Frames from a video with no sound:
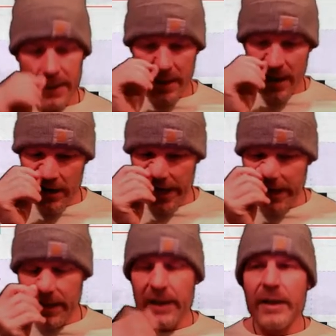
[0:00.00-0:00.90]
All right.
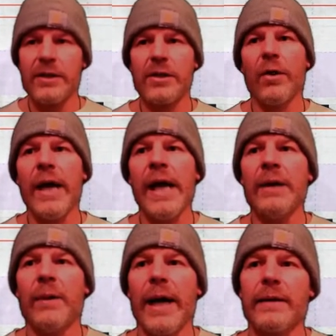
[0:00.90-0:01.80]
So,
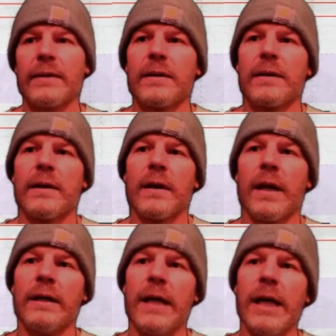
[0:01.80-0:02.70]
anyways,
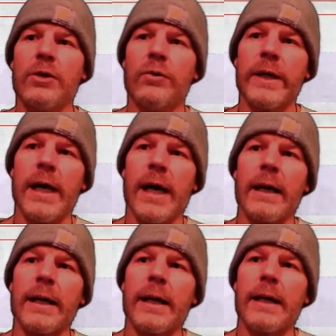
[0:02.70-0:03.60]
continuing
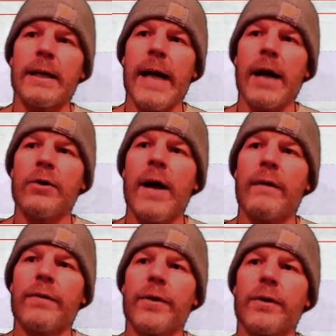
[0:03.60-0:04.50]
on. Now you have
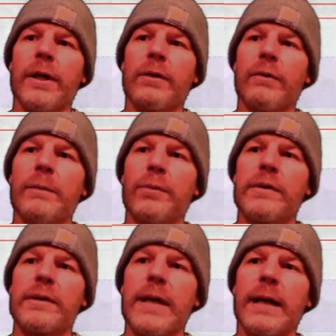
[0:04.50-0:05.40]

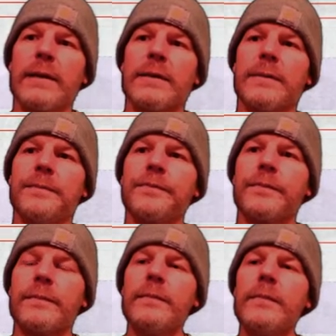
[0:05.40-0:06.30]
33%
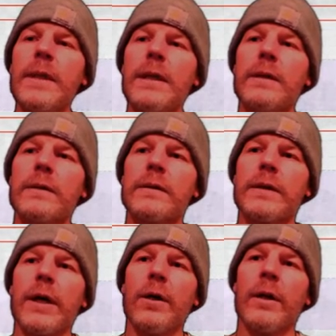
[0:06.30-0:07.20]

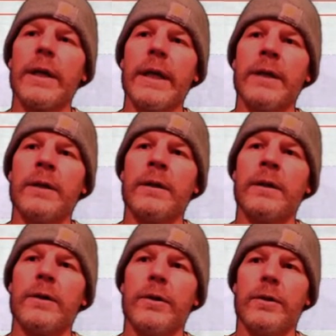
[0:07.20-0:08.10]
still in
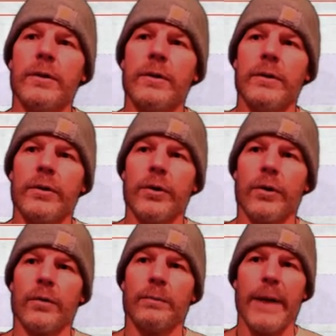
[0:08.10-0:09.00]

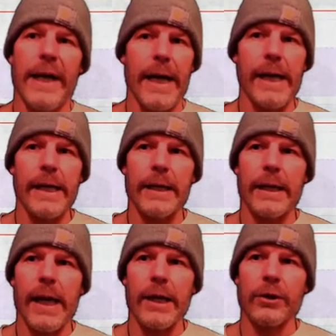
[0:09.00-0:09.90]
your bag,
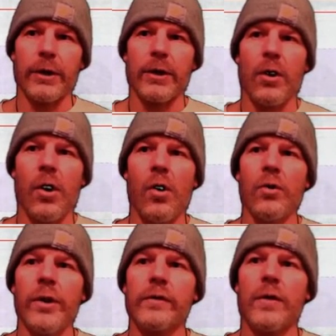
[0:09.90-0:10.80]
and you're going to
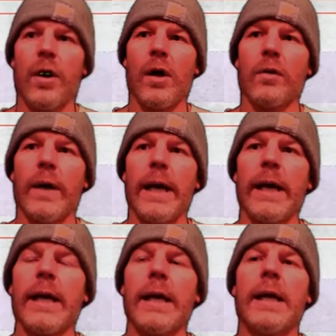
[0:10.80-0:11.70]
hold this all the way.
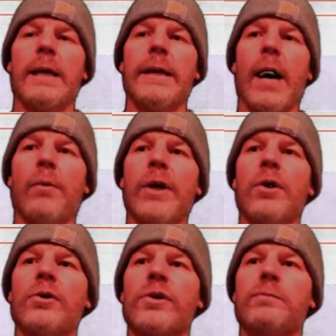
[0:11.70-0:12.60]
Now we
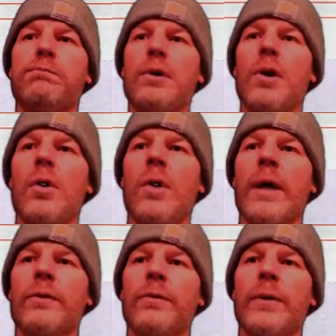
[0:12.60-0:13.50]
could just blow
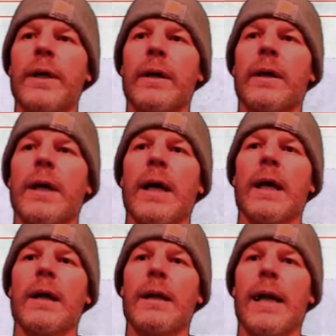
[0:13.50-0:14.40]
on through here,
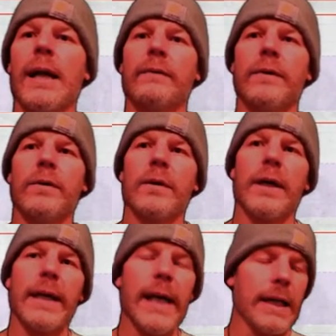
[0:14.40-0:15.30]
and a lot of you,
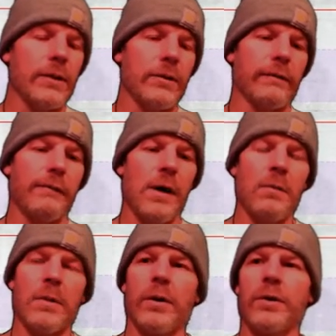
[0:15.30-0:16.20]
again, you get
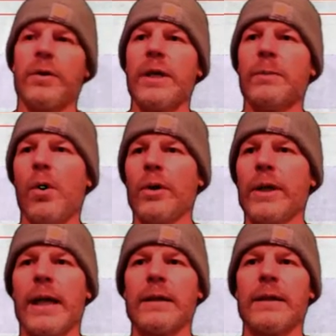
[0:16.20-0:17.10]
FOMO and you keep
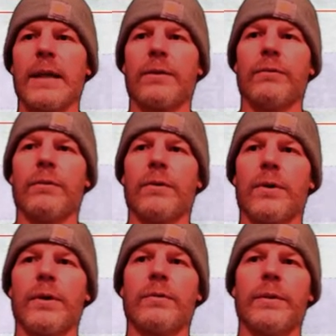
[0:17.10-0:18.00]
holding on to that
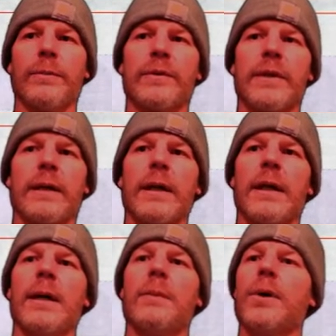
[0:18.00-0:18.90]
33%.
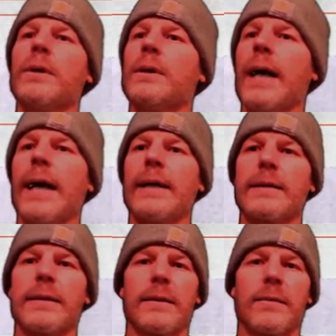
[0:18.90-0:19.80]
But
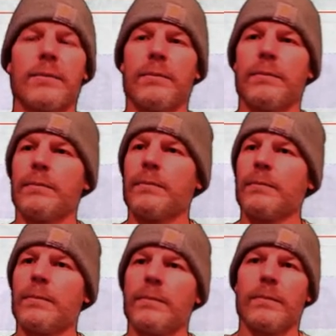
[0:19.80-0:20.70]
guys,
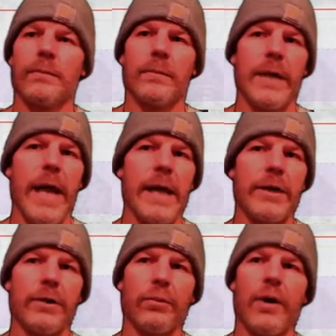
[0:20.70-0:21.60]

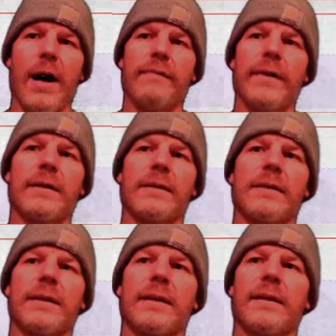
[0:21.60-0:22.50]
take your
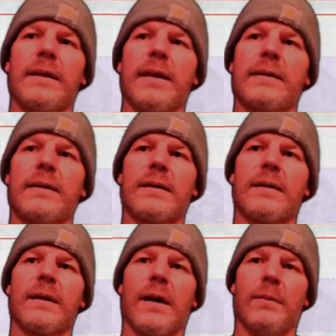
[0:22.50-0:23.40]
profits. This is
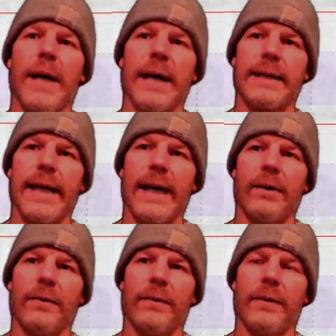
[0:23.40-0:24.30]
going to come back
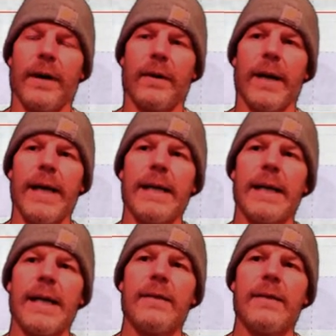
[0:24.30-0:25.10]
down. All right.